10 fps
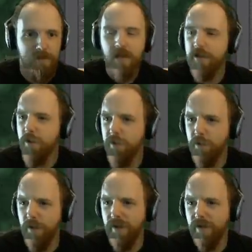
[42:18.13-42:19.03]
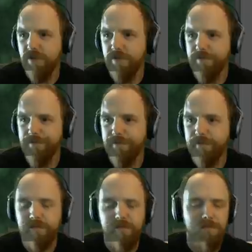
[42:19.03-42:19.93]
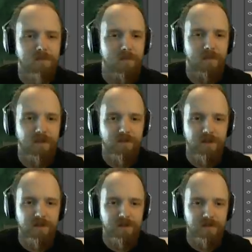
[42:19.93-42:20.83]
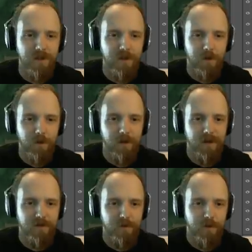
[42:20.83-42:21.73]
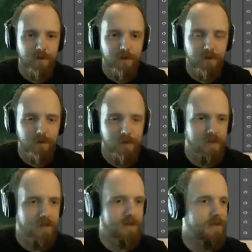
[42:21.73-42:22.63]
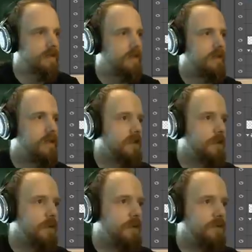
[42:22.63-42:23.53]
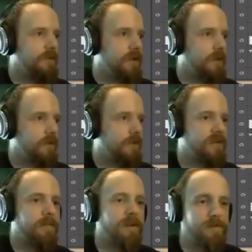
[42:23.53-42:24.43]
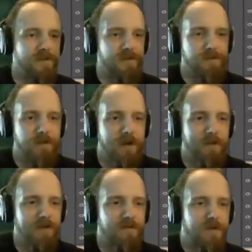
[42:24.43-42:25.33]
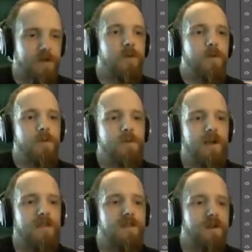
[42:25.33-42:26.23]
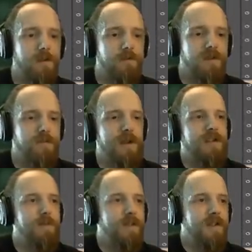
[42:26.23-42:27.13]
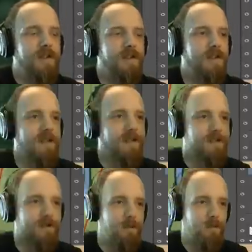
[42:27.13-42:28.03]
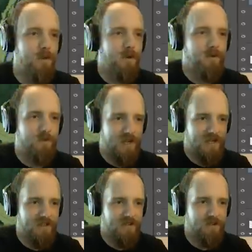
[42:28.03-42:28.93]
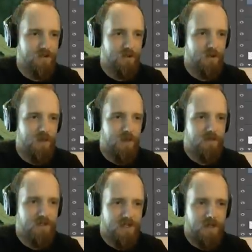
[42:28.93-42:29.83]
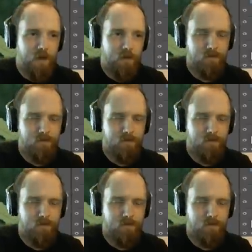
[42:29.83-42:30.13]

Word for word: Not always. Suggestions aren't always what you uh, what you view. Sometimes it says recommended for you. Other times it's meant to be somewhat related to the video.